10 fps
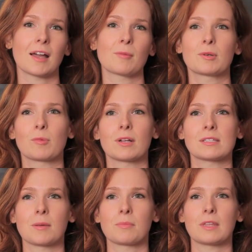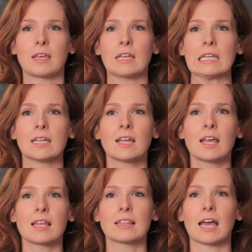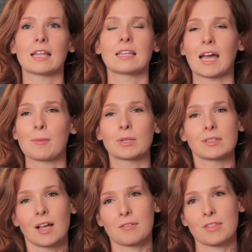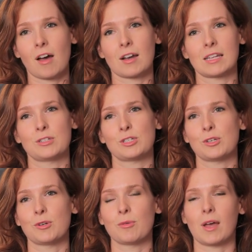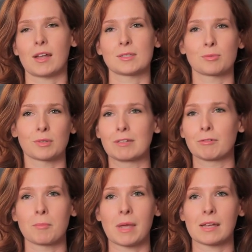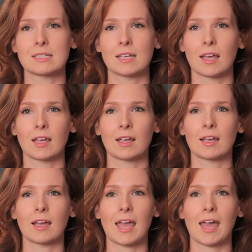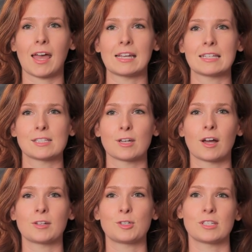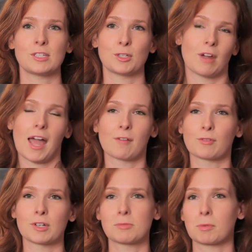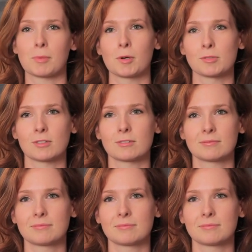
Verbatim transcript: I would want something that the guy put a lot of thought into and is really romantic and it's not just your average proposal.